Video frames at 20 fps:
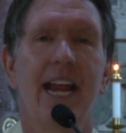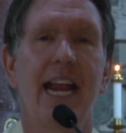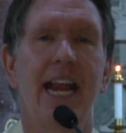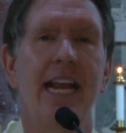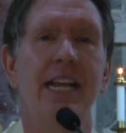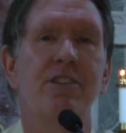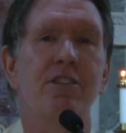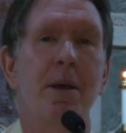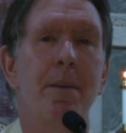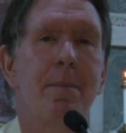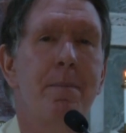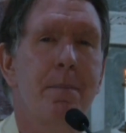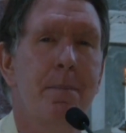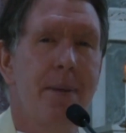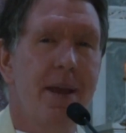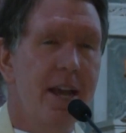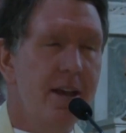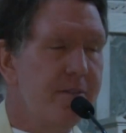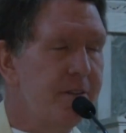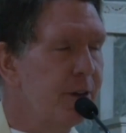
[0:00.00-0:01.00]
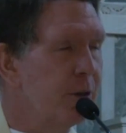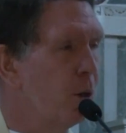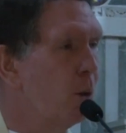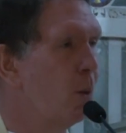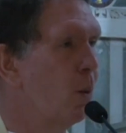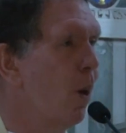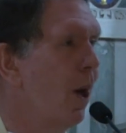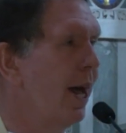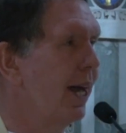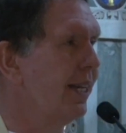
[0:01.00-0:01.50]
is a pivotal
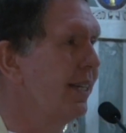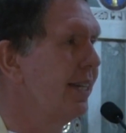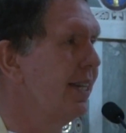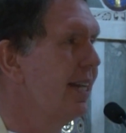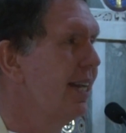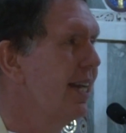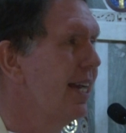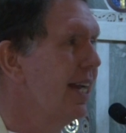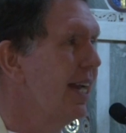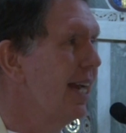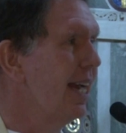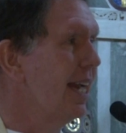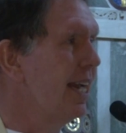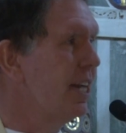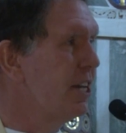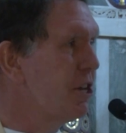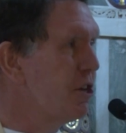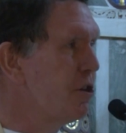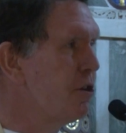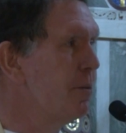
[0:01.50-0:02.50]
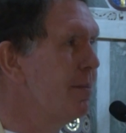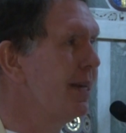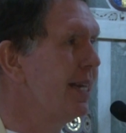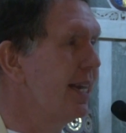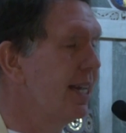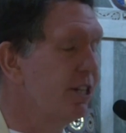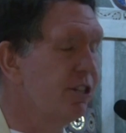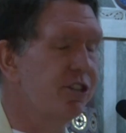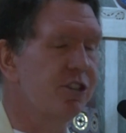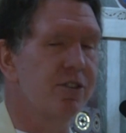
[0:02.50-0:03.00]
one in human
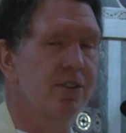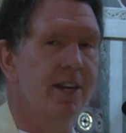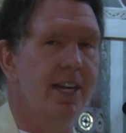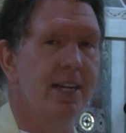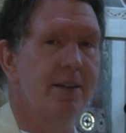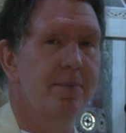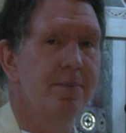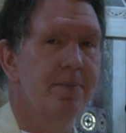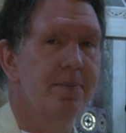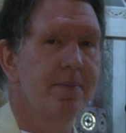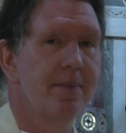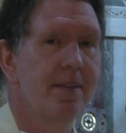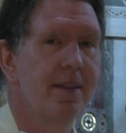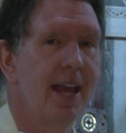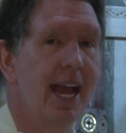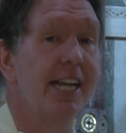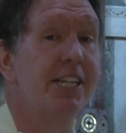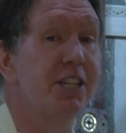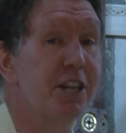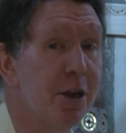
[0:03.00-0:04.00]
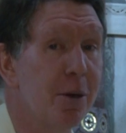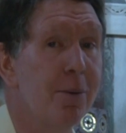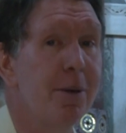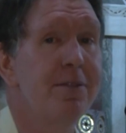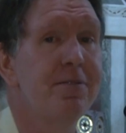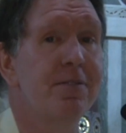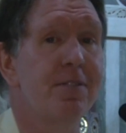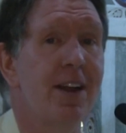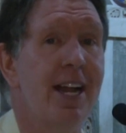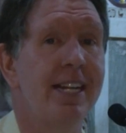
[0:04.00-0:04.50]
history. And you know
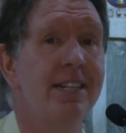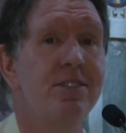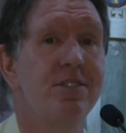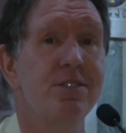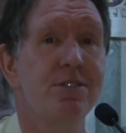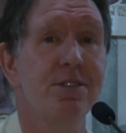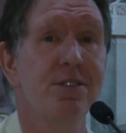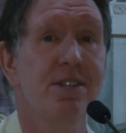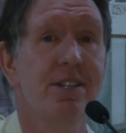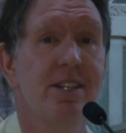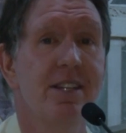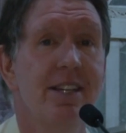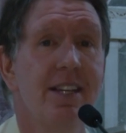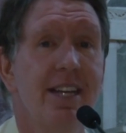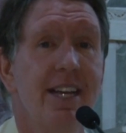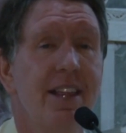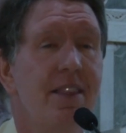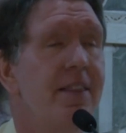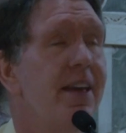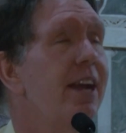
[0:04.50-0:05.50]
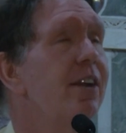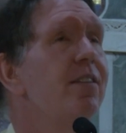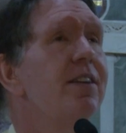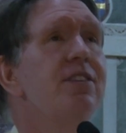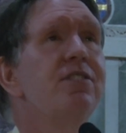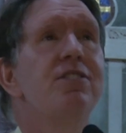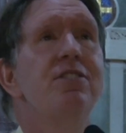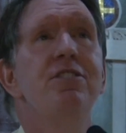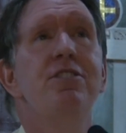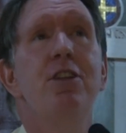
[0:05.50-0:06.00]
what, friends? There
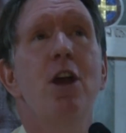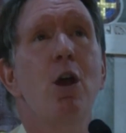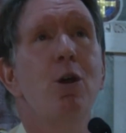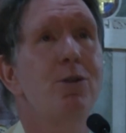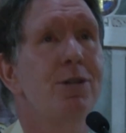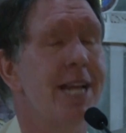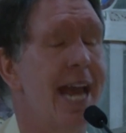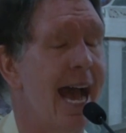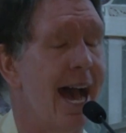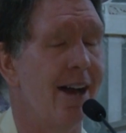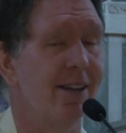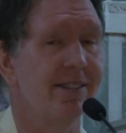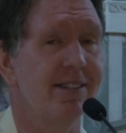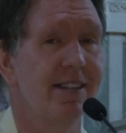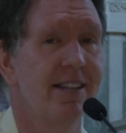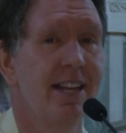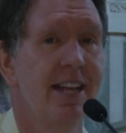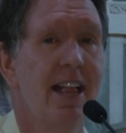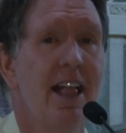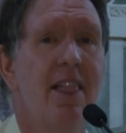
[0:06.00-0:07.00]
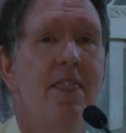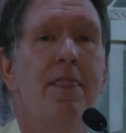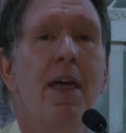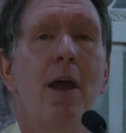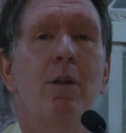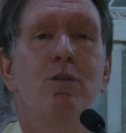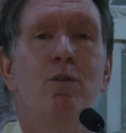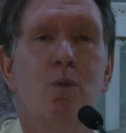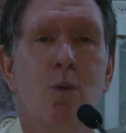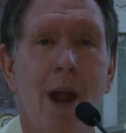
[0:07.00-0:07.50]
is no doubt
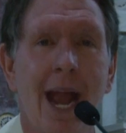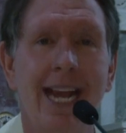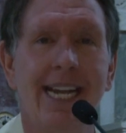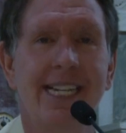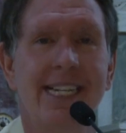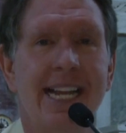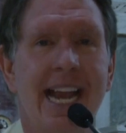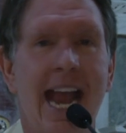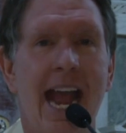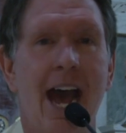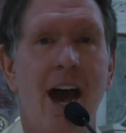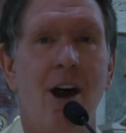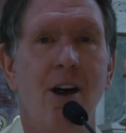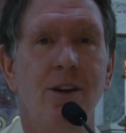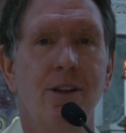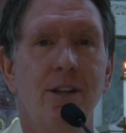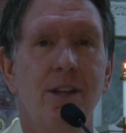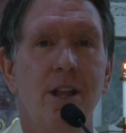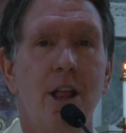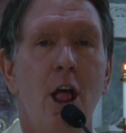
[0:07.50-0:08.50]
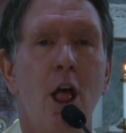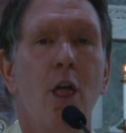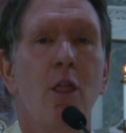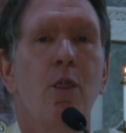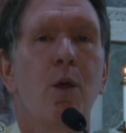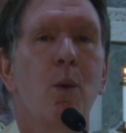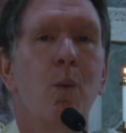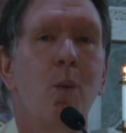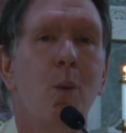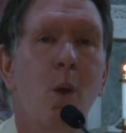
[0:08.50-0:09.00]
that right now,
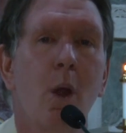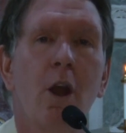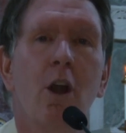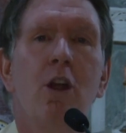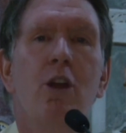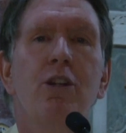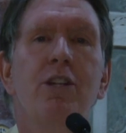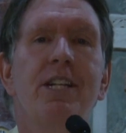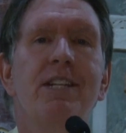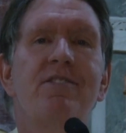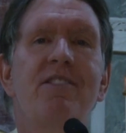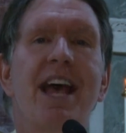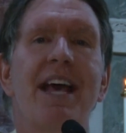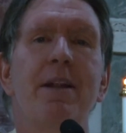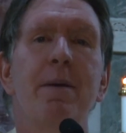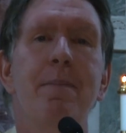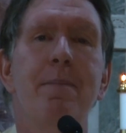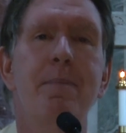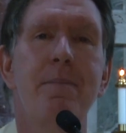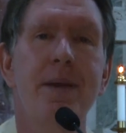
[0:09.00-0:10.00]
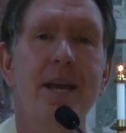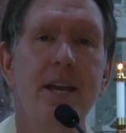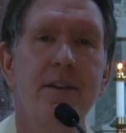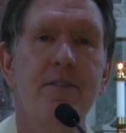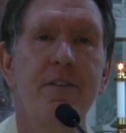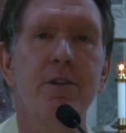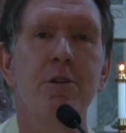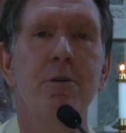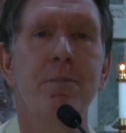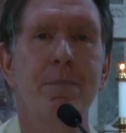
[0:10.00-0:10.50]
the world is at a
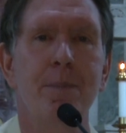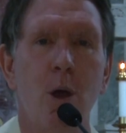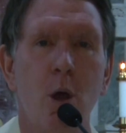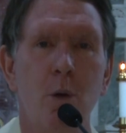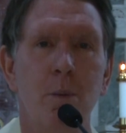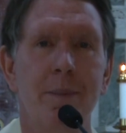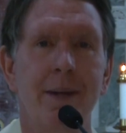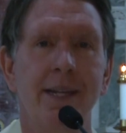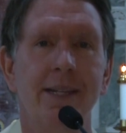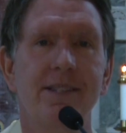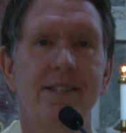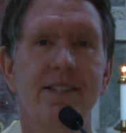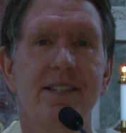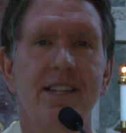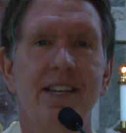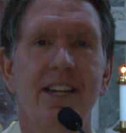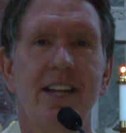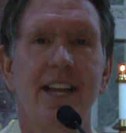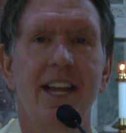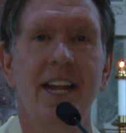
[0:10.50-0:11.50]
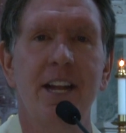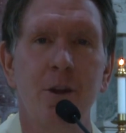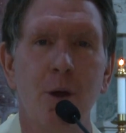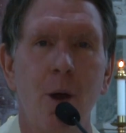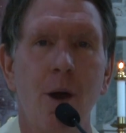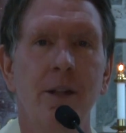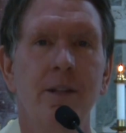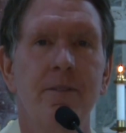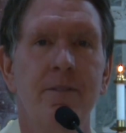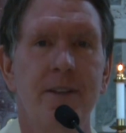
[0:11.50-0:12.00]
pivotal moment in
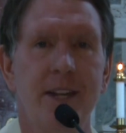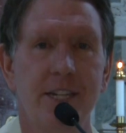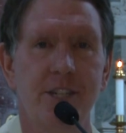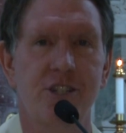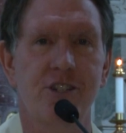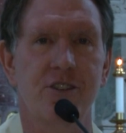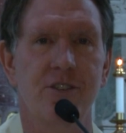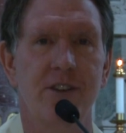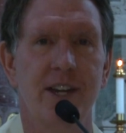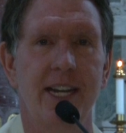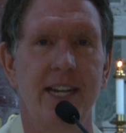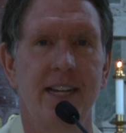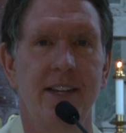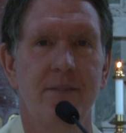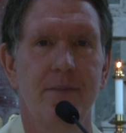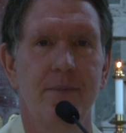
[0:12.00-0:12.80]
all of history,